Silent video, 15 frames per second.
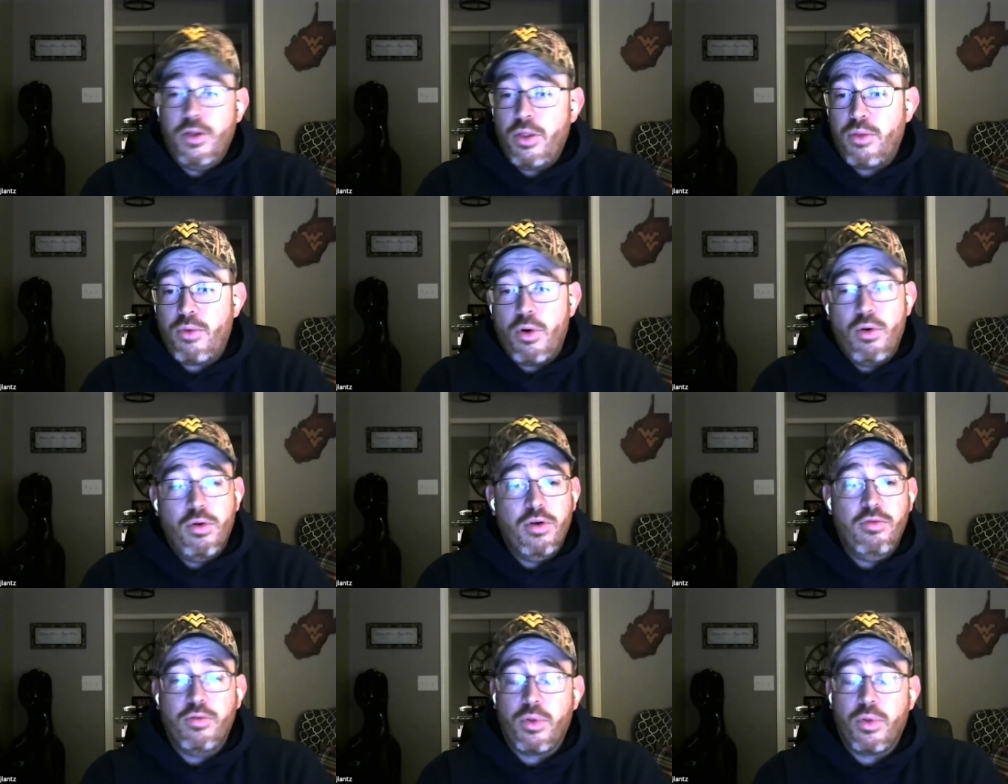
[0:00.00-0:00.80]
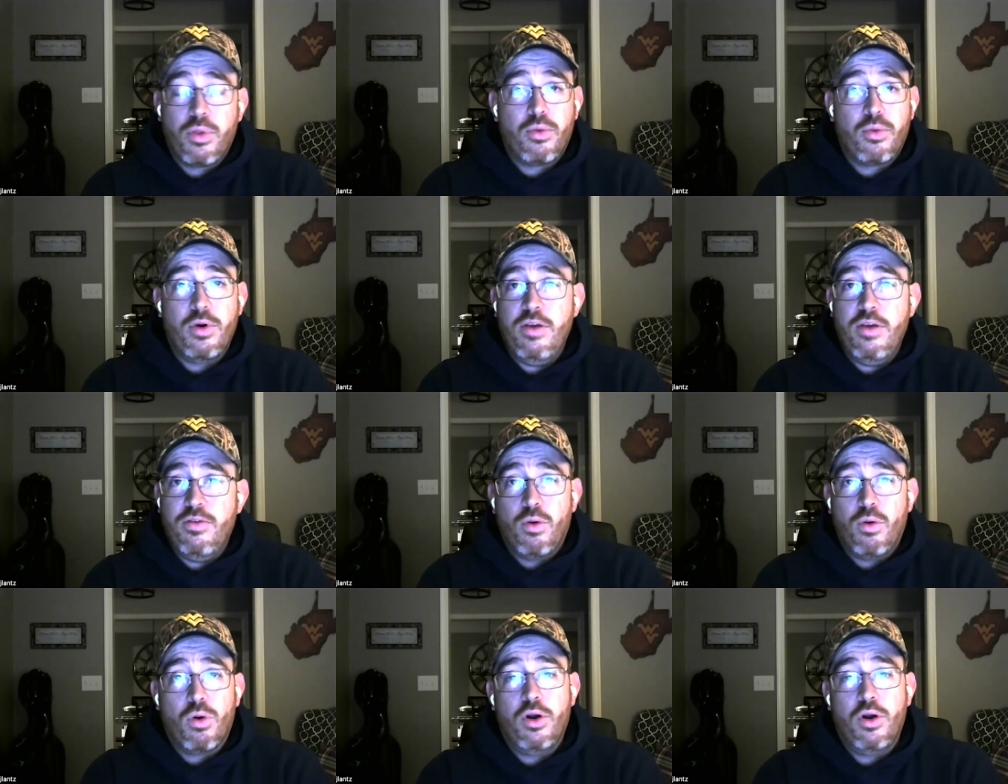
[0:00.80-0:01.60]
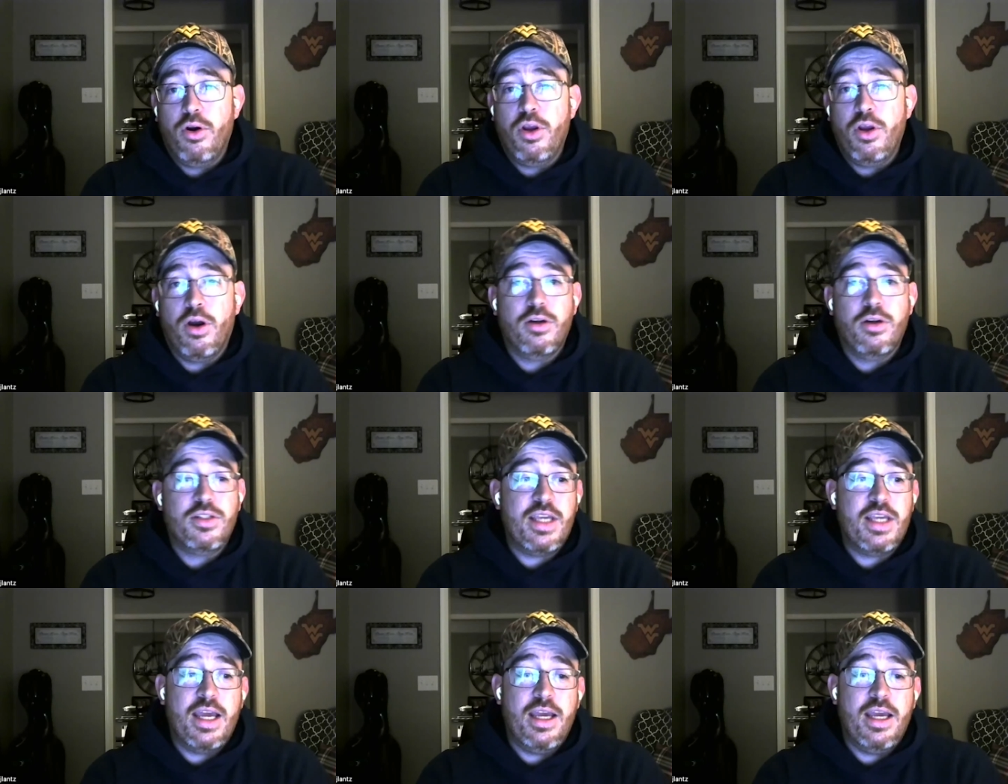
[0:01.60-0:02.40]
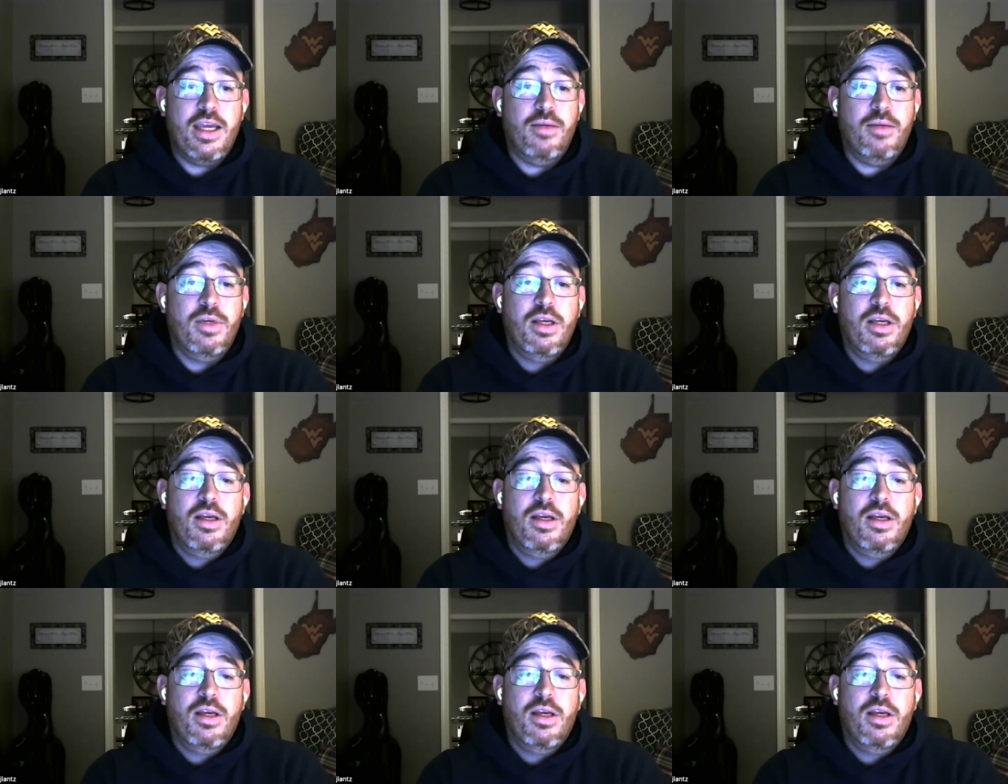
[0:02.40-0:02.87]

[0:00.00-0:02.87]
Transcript: throwing for three, 400 yards a game,